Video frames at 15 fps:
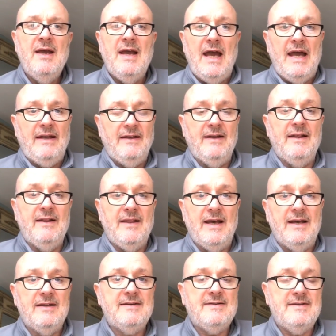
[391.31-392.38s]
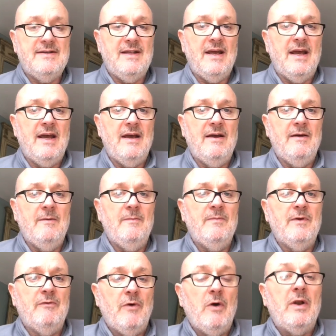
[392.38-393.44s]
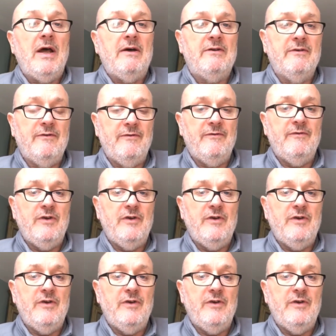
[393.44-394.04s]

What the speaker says: and that the rollout of